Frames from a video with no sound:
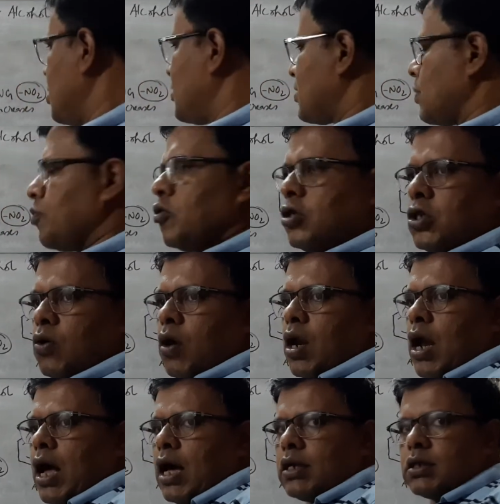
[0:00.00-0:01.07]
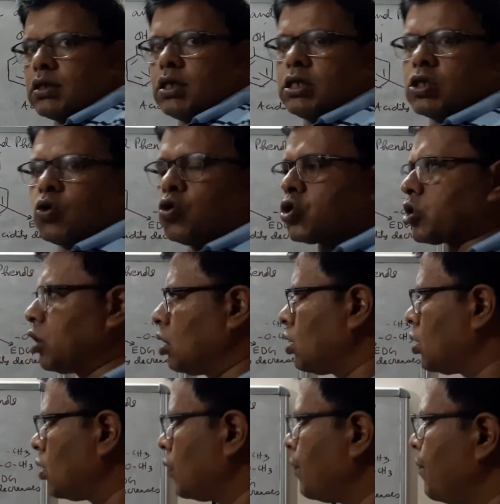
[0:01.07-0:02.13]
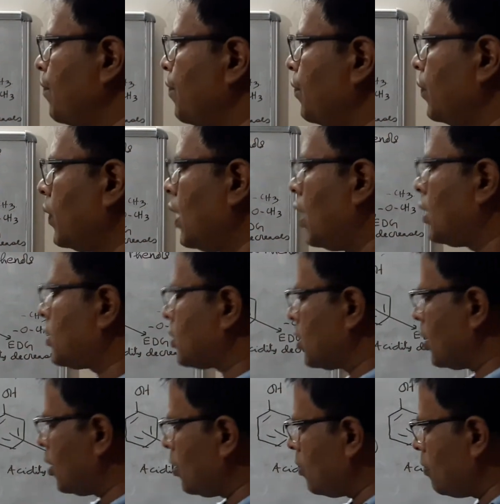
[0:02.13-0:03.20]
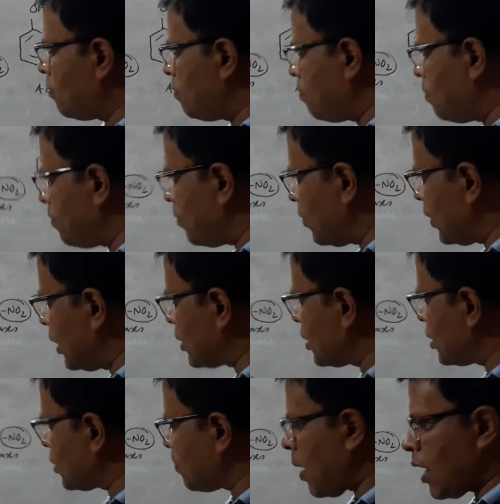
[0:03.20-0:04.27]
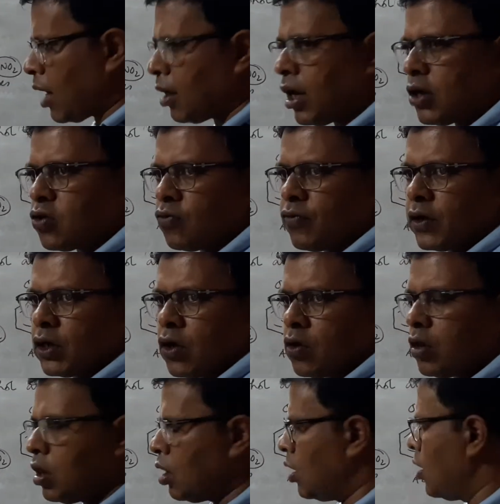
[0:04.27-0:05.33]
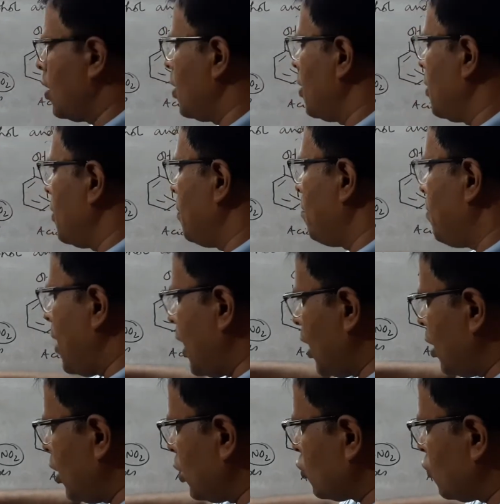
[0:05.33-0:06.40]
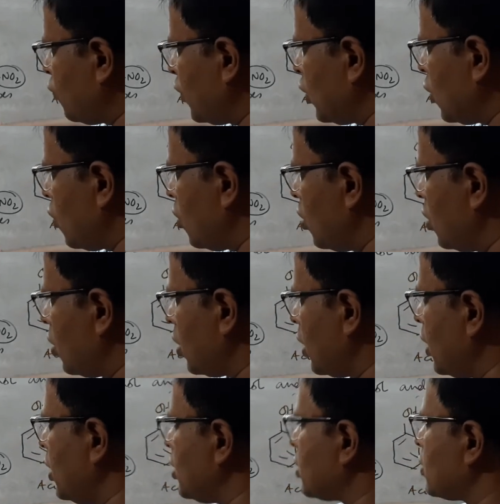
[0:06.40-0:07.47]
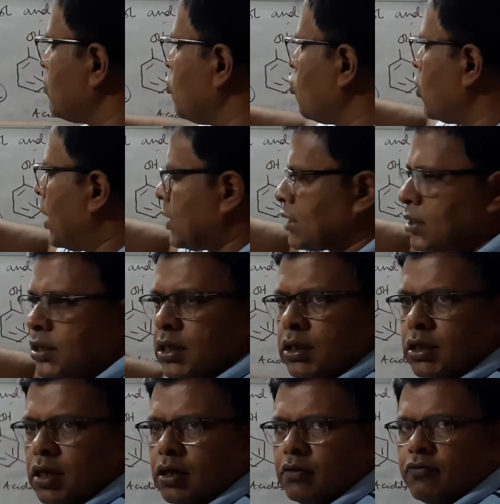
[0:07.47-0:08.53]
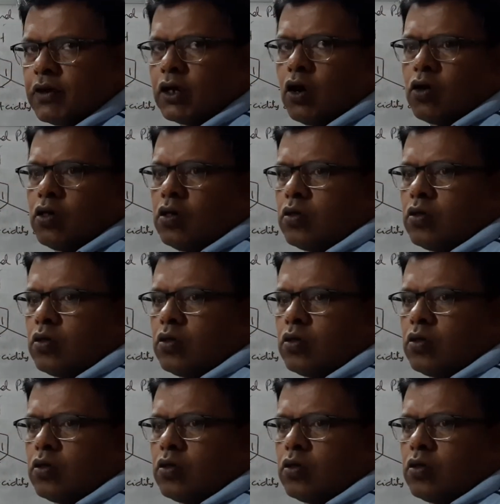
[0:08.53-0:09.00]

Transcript: suppose you are asked this question that this is paranitrophenol. Paranitrophenol is more acidic than phenol.